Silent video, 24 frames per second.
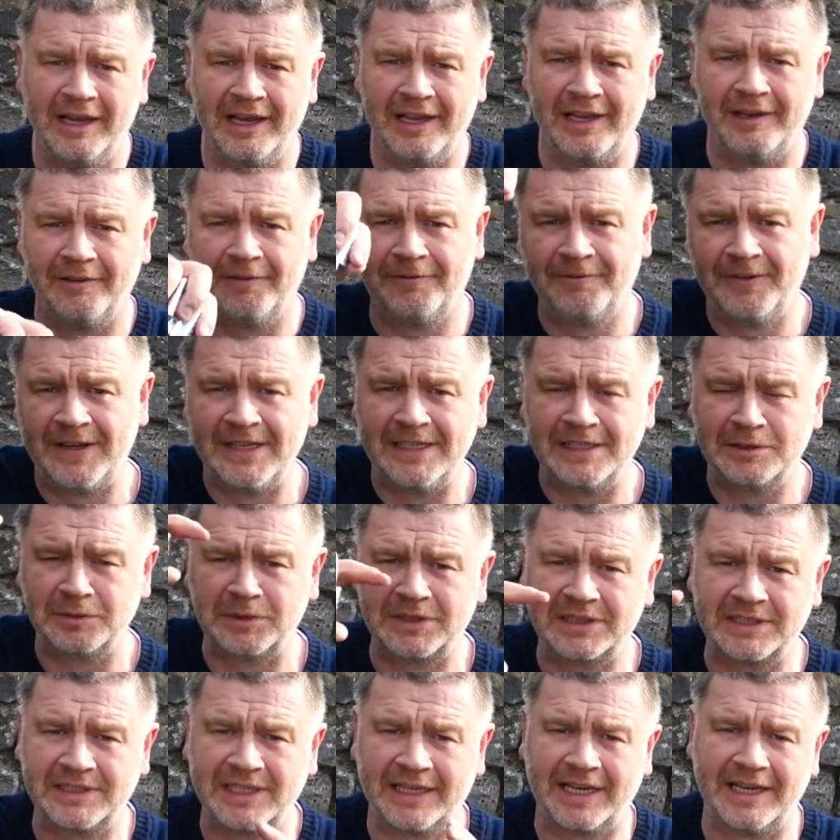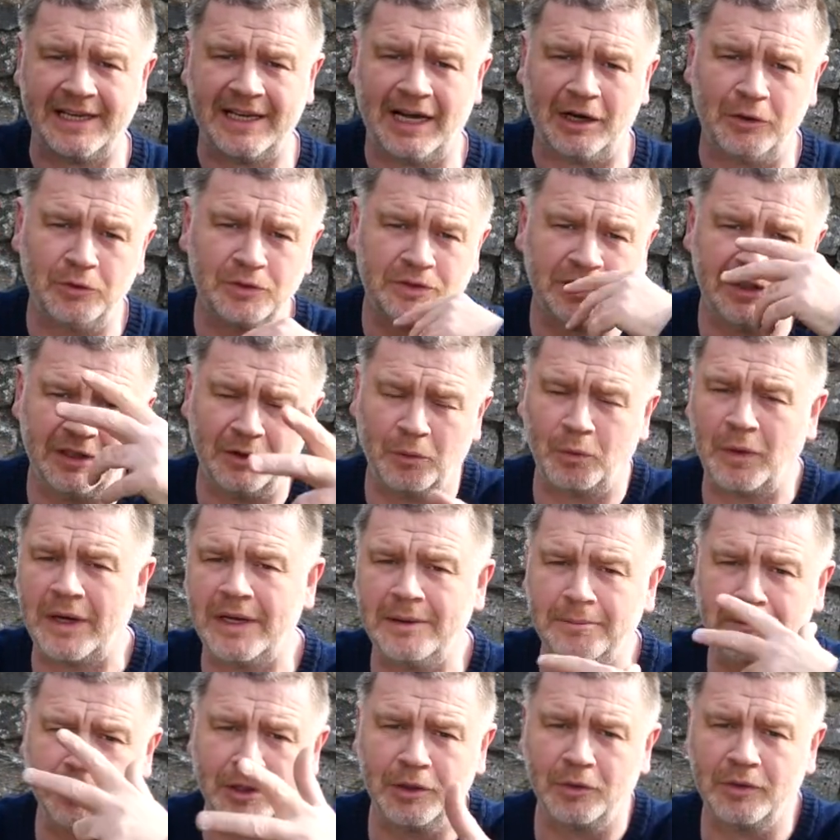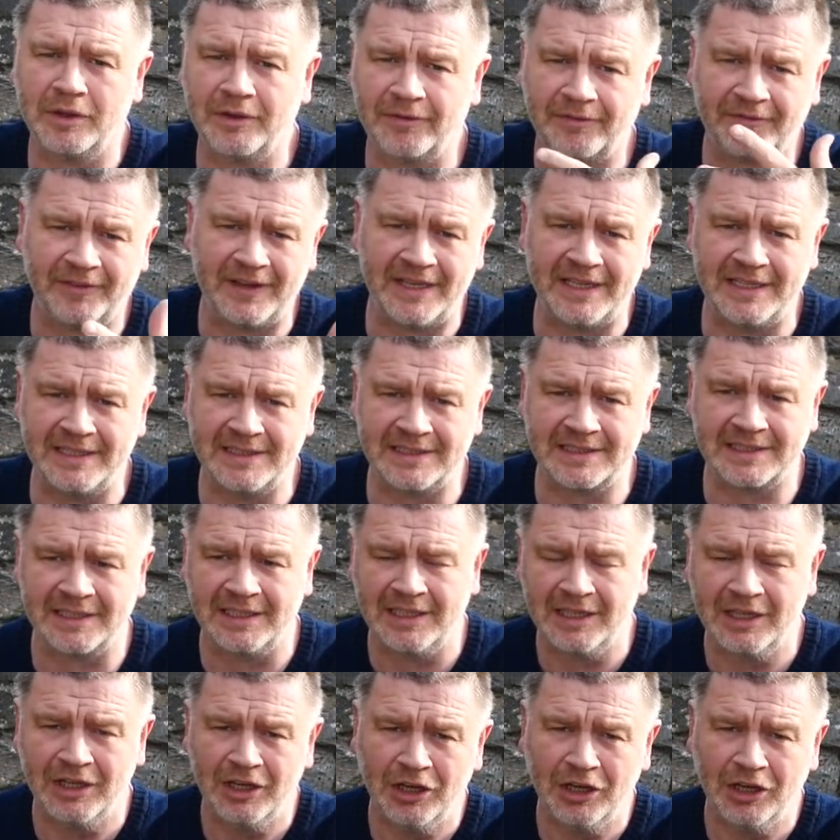and the fins were sticking out and the wind blew the fins,